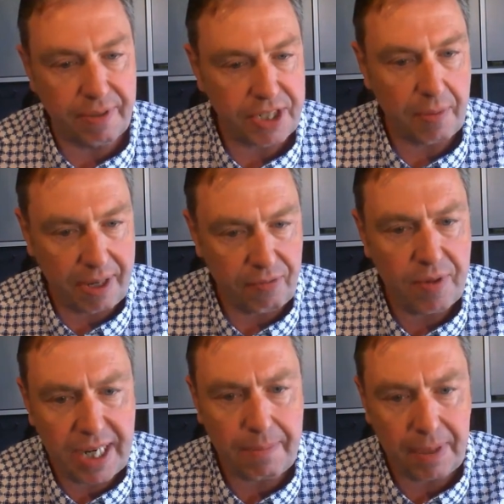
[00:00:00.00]
so we can
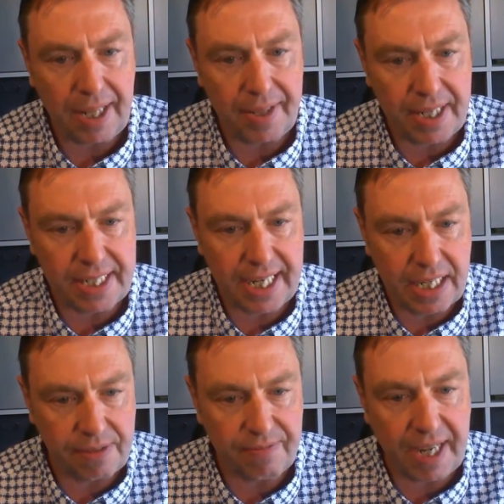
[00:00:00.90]
really plan this and get
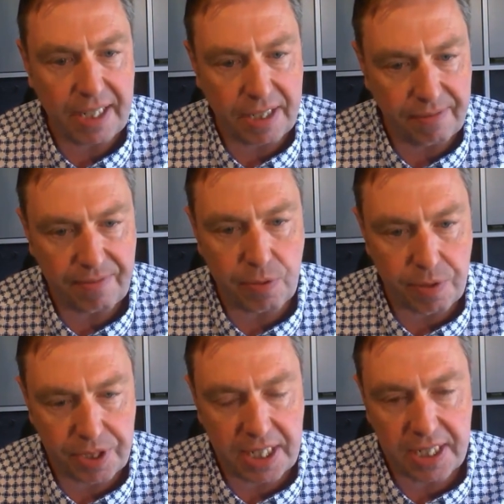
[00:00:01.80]
some value for
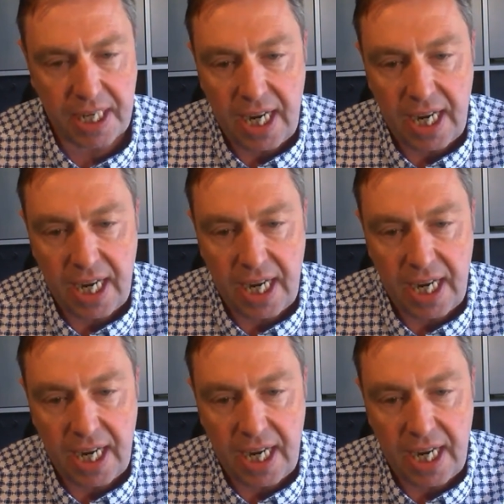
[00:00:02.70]
forces.